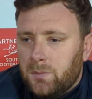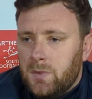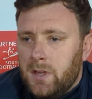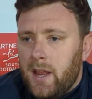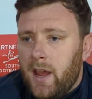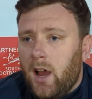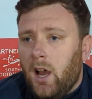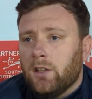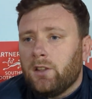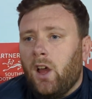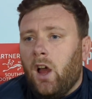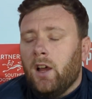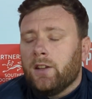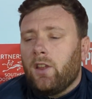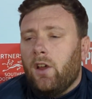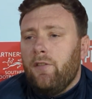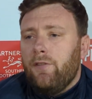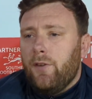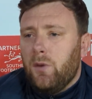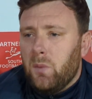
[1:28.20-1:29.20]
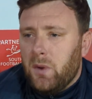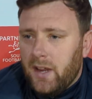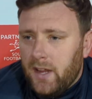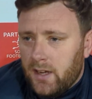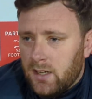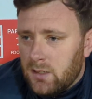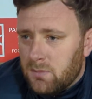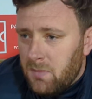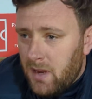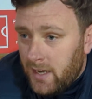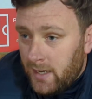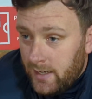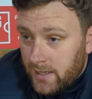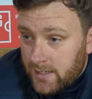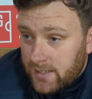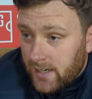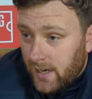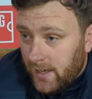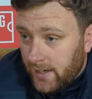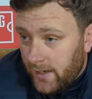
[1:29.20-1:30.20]
Yeah, I don't, I don't think we had as many
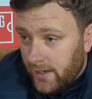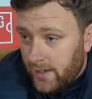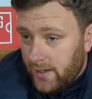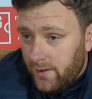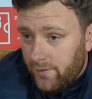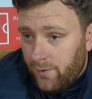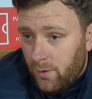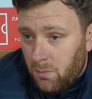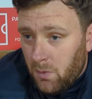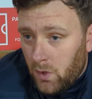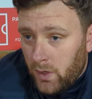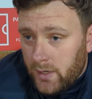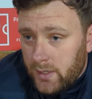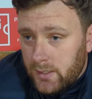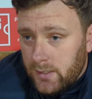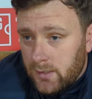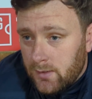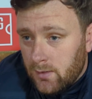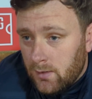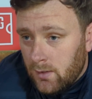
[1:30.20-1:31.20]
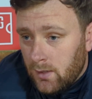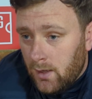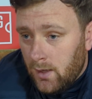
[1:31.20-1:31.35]
as Saturday, if I'm honest.